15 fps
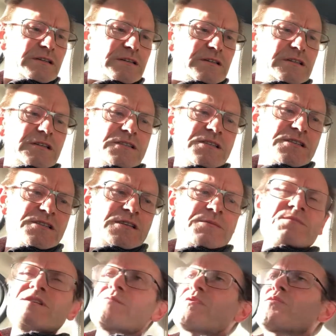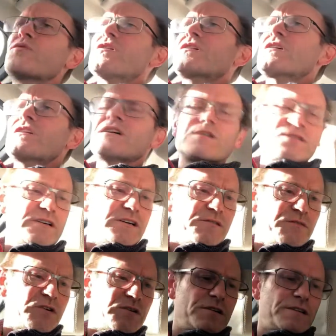doesn't seem to be working out that I've
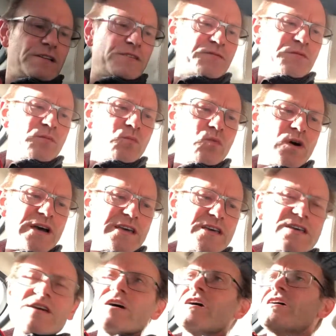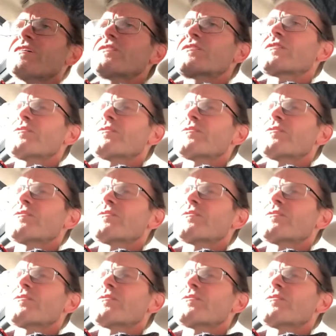gone a different way yet.